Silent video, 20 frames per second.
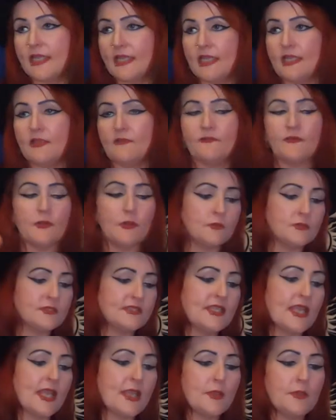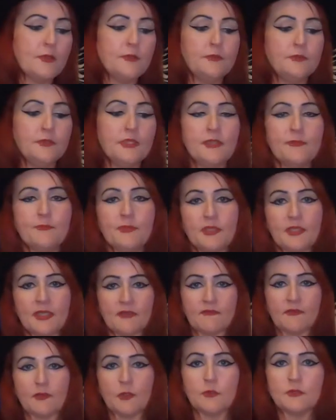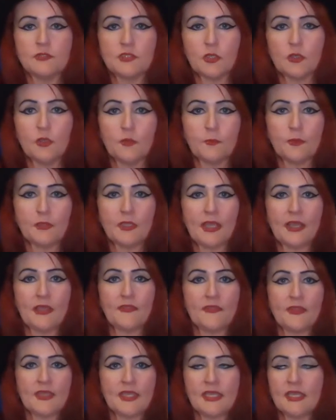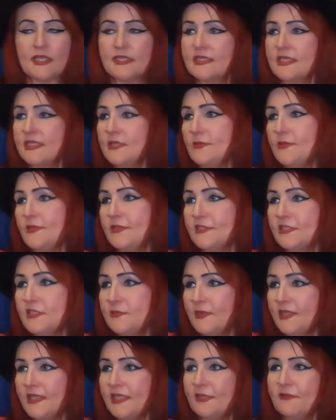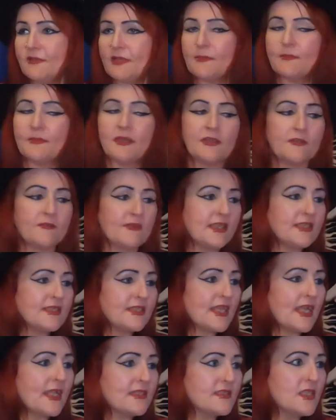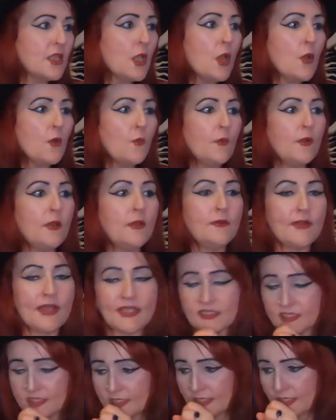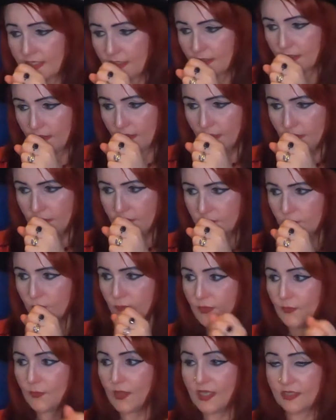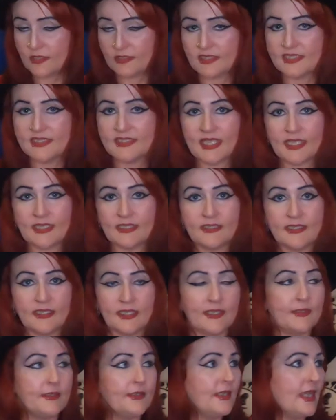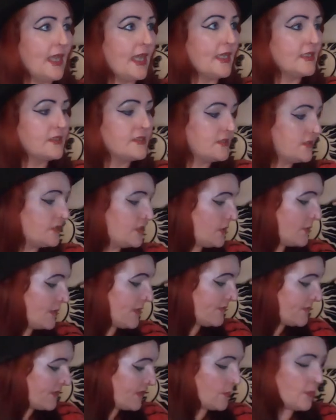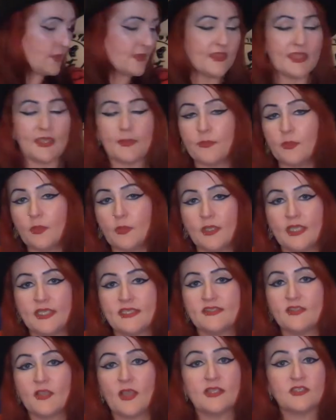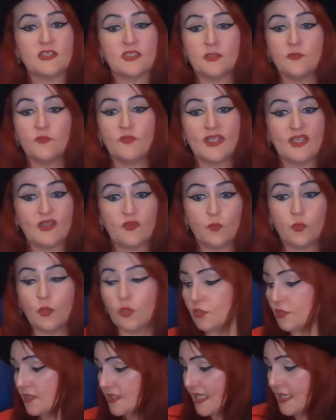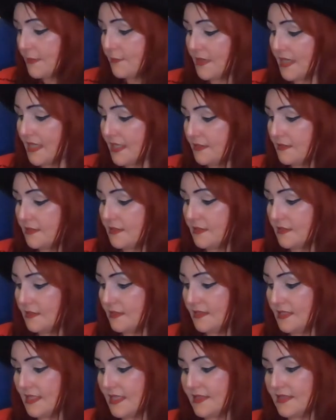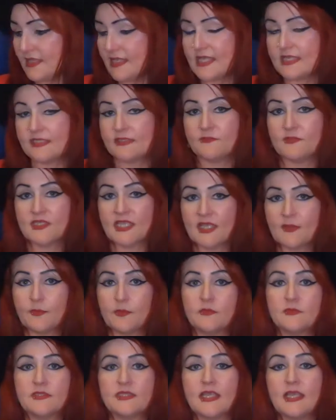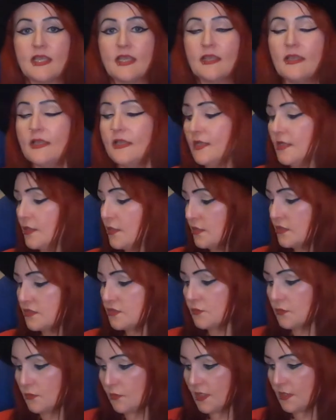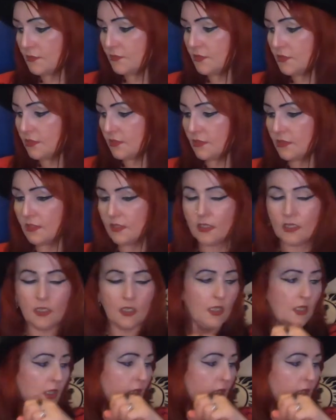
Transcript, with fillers: it folds down, but it folds up like this. It used to be grandma and granddad's. We were going to sand it and do everything with it, but it's not actually real wood like the nested tables are. We're gonna